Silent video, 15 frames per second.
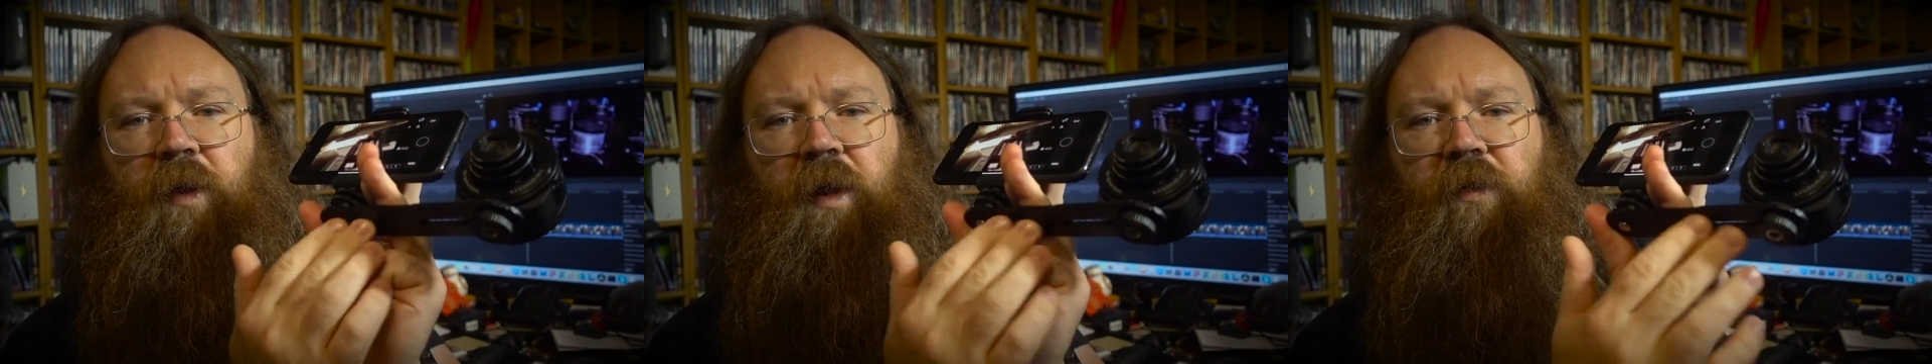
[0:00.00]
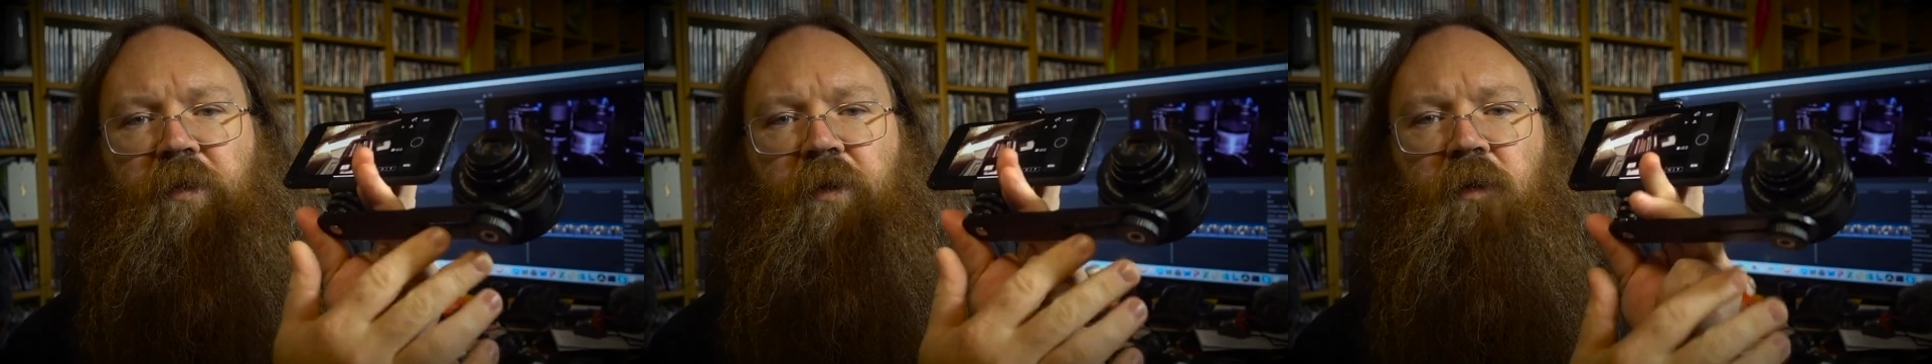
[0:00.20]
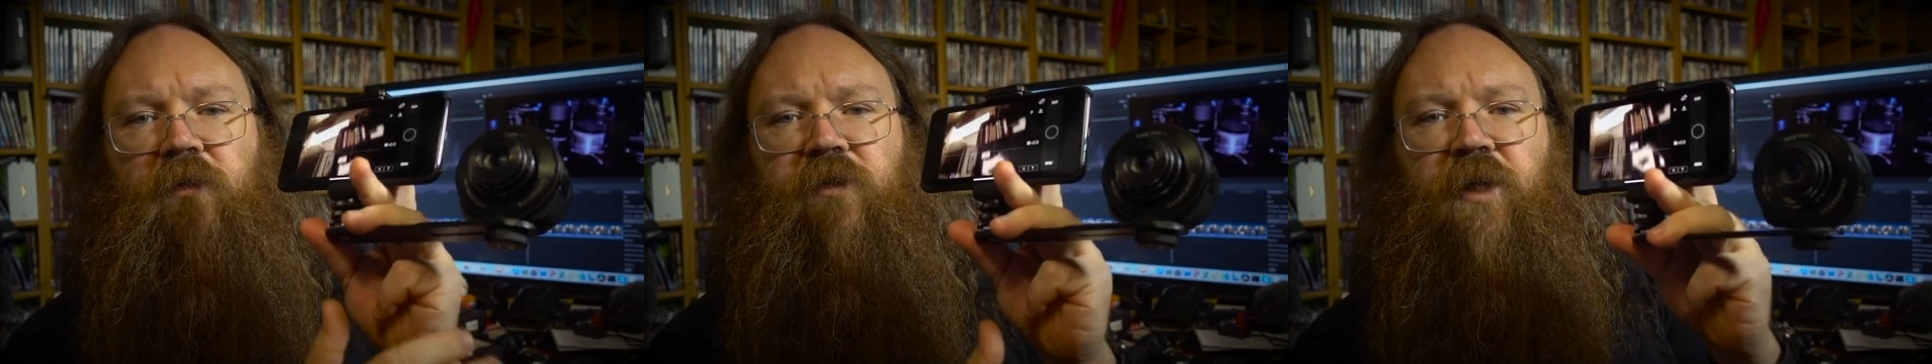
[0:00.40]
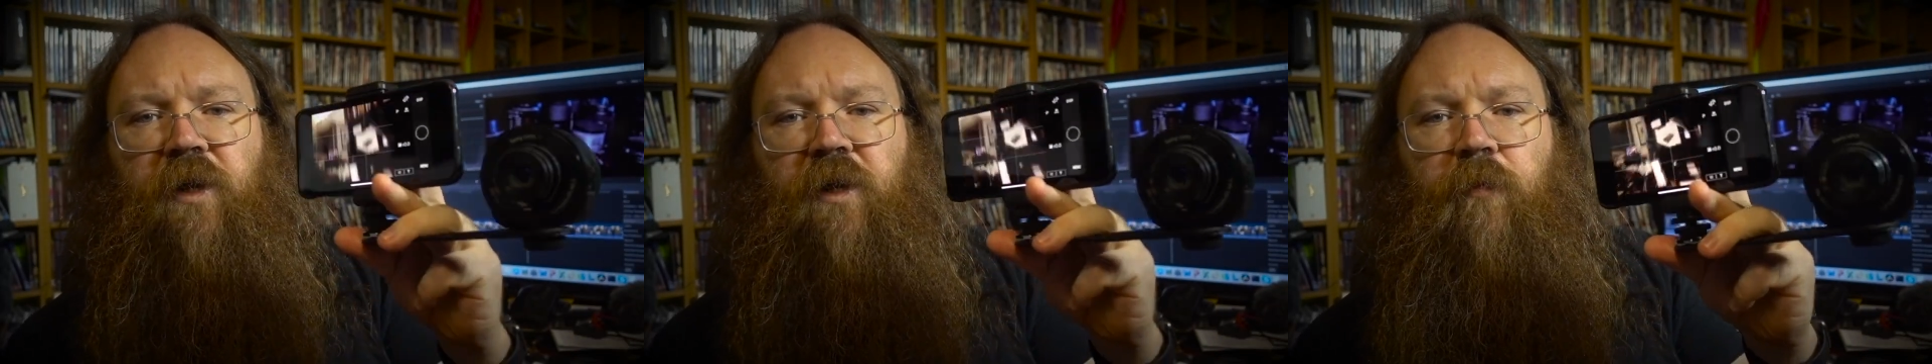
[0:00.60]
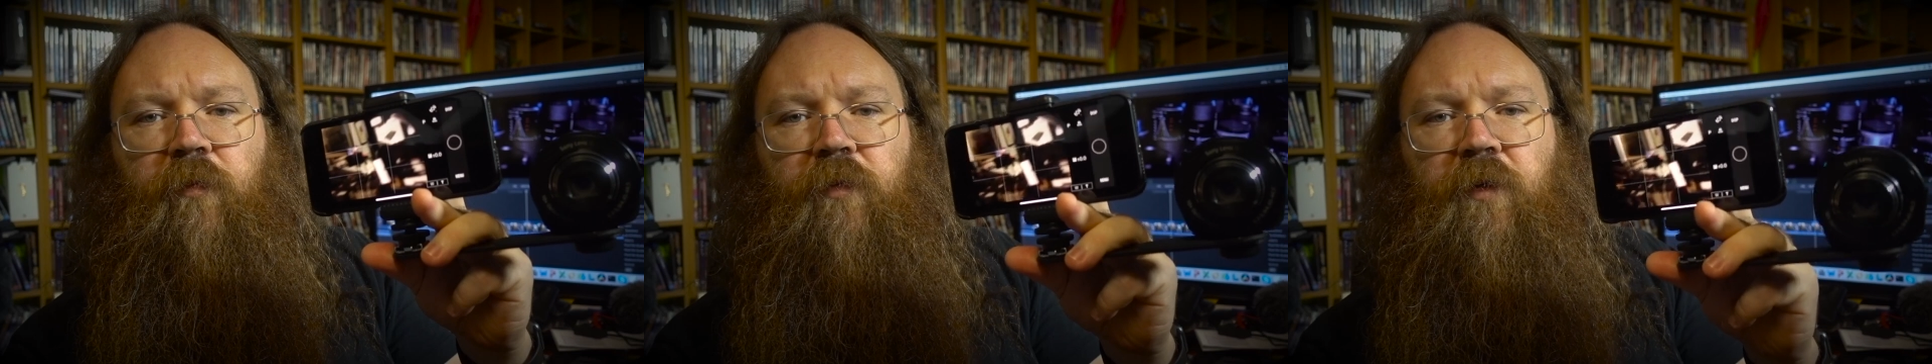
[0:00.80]
plate that I was
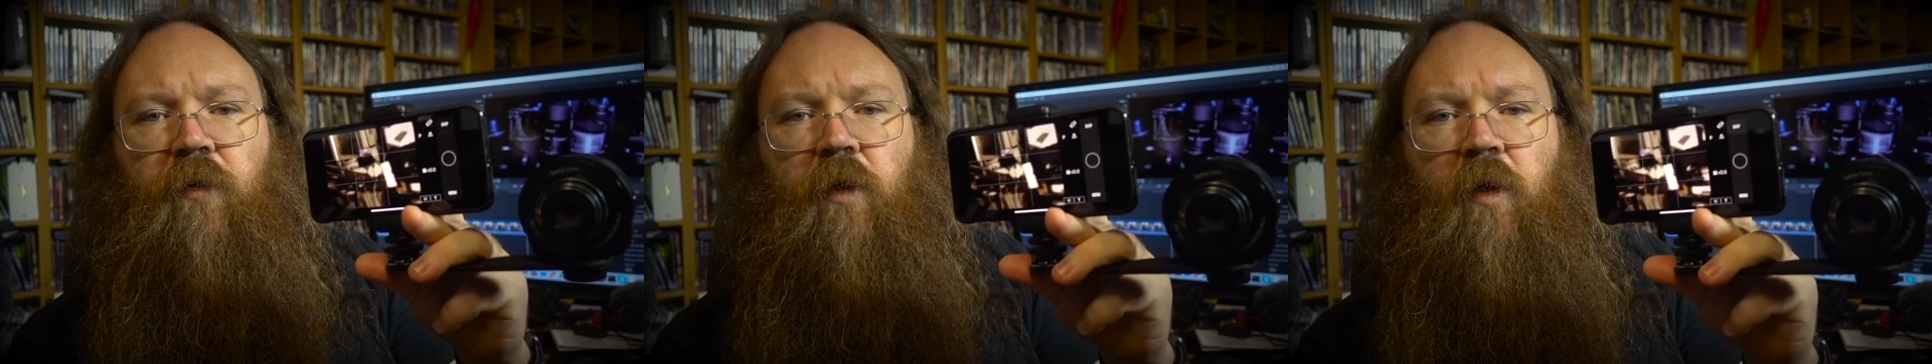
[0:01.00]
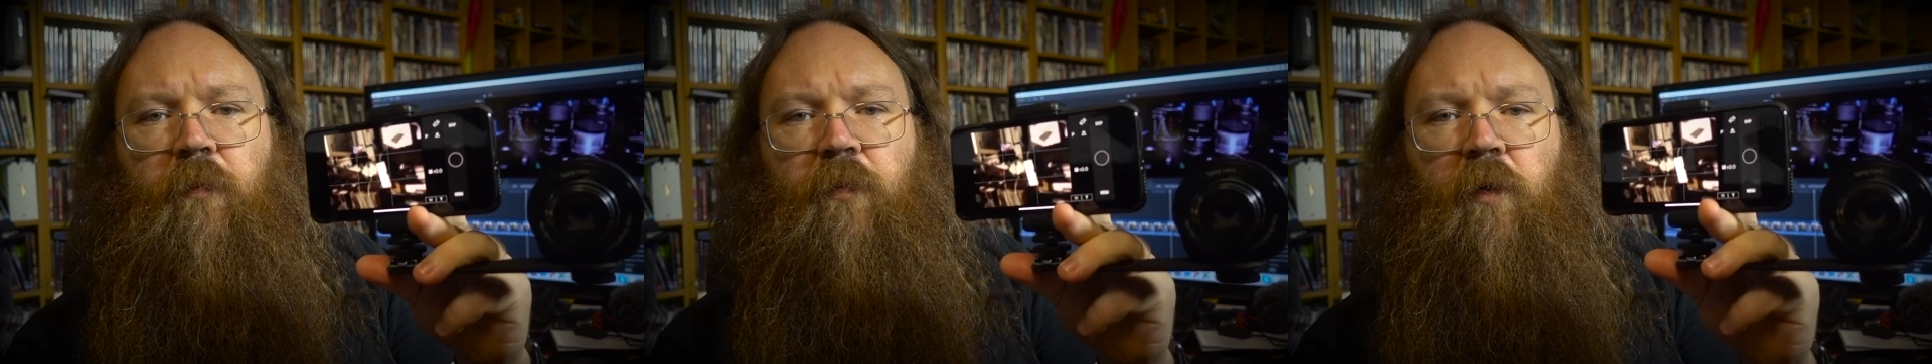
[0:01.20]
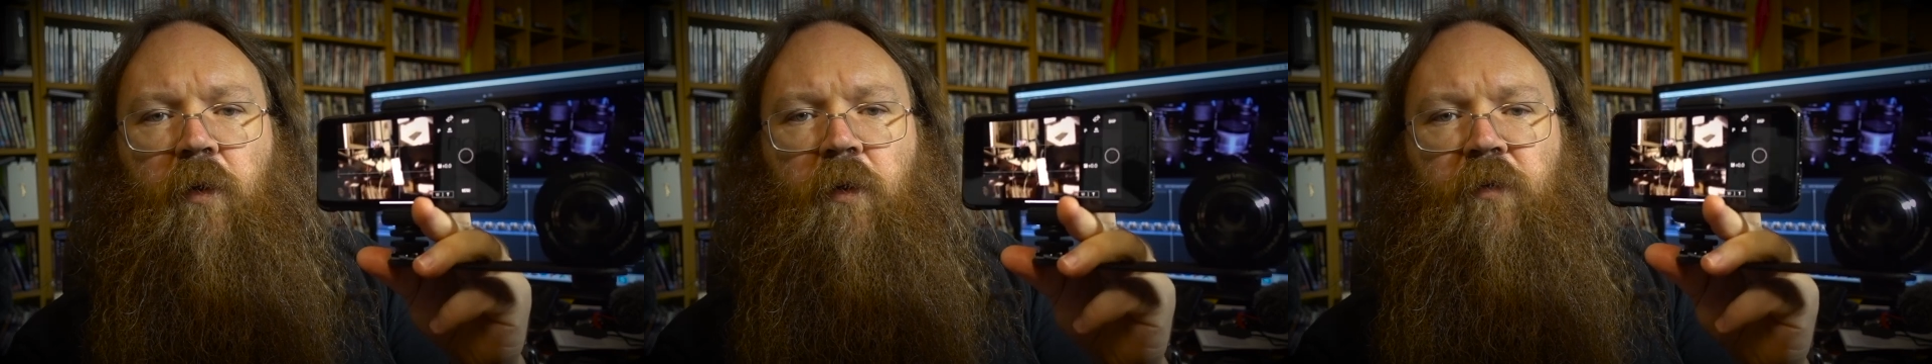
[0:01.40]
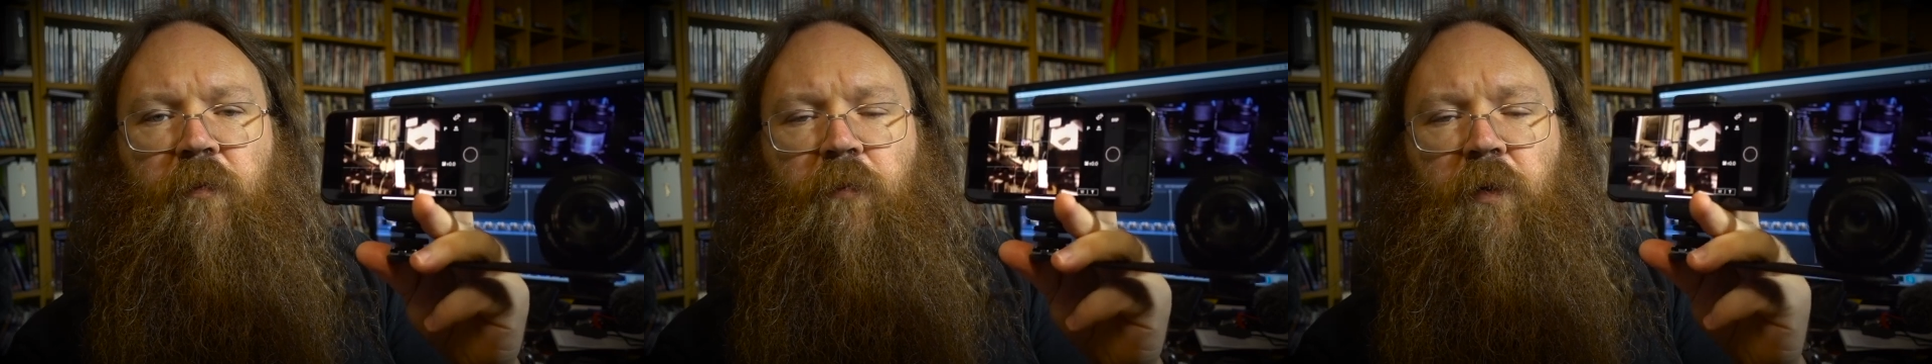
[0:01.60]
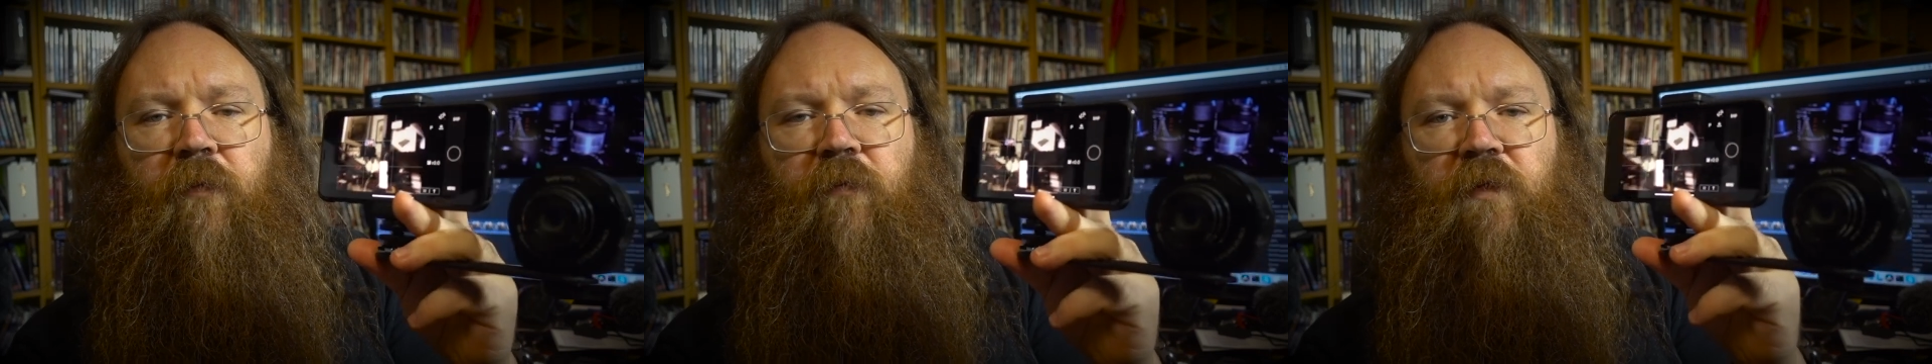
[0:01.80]
showing with the GoPro
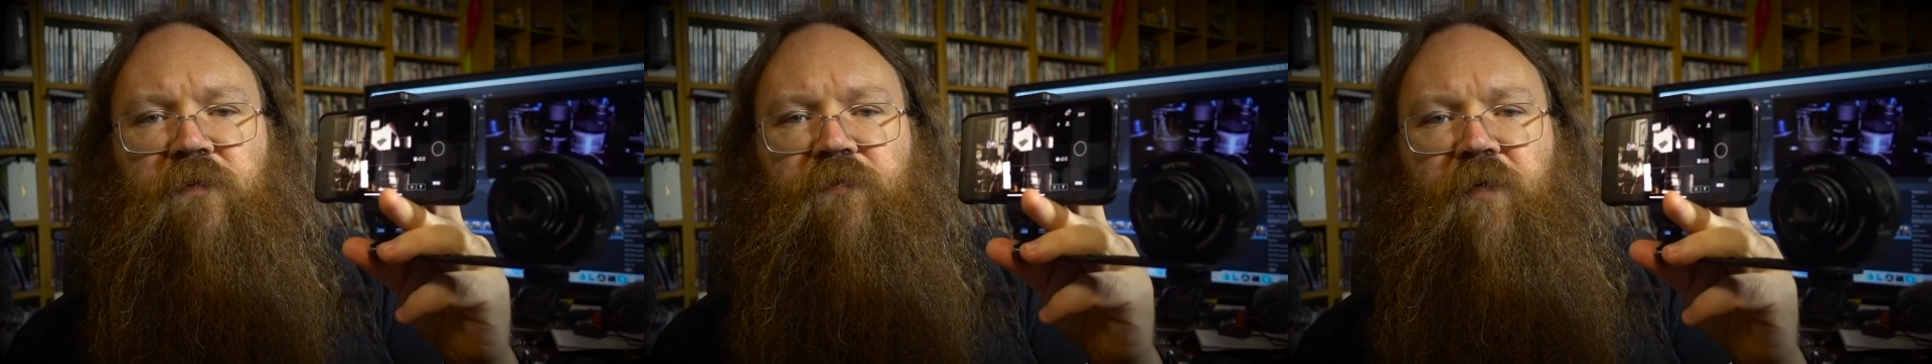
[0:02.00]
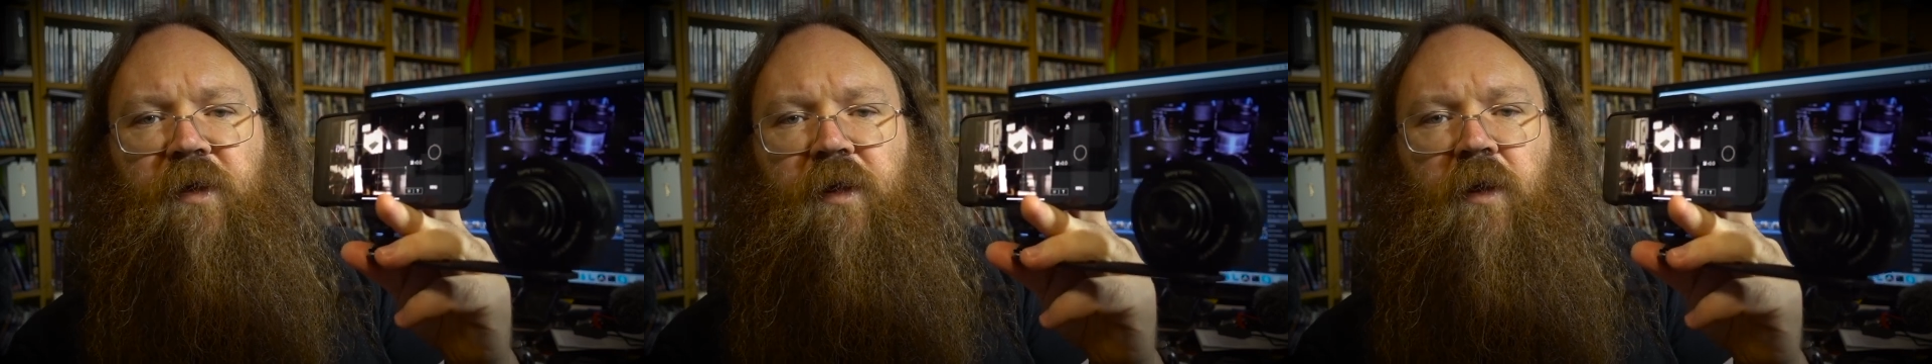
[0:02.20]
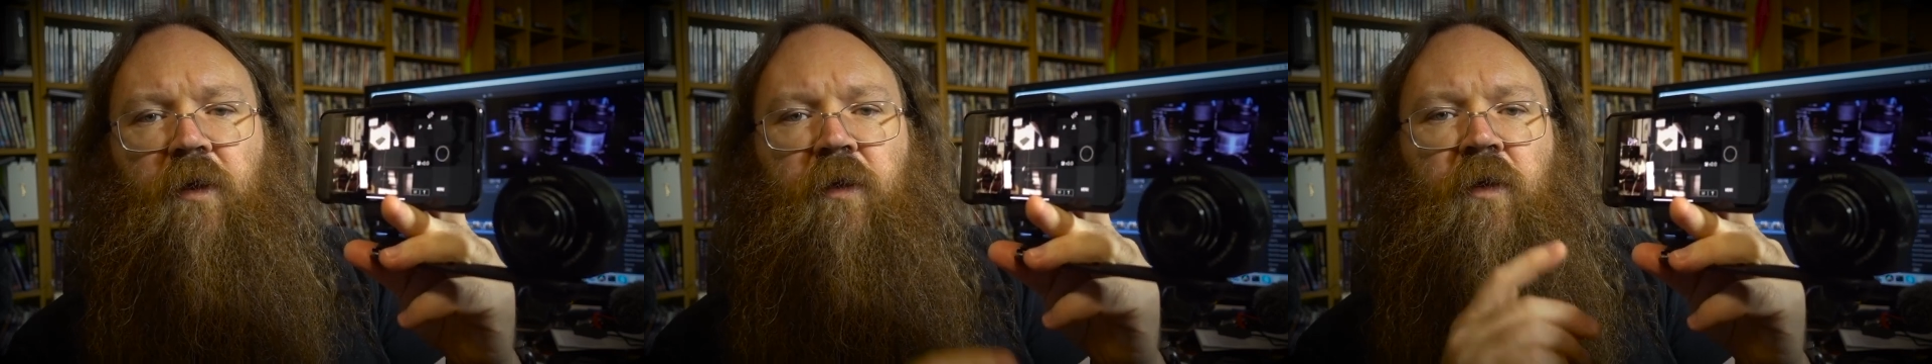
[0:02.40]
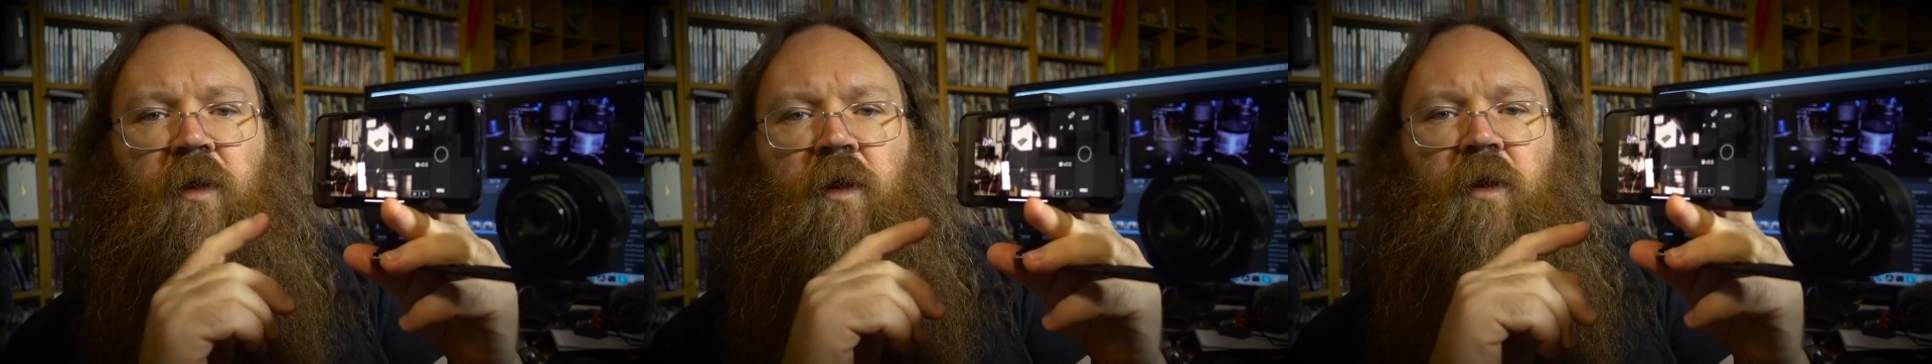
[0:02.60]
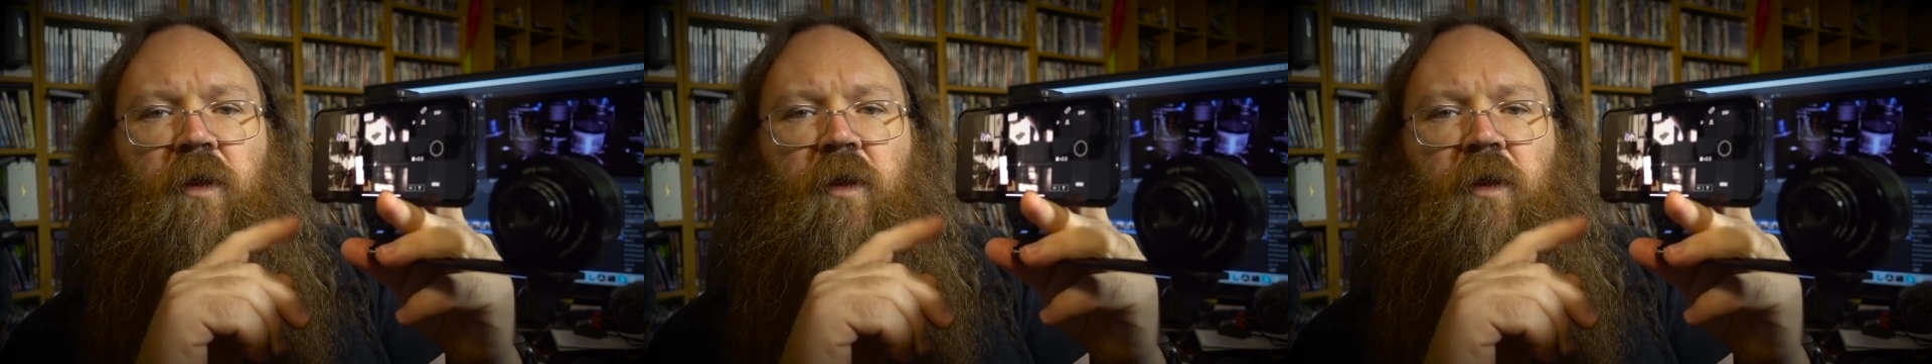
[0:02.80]
in the previous video.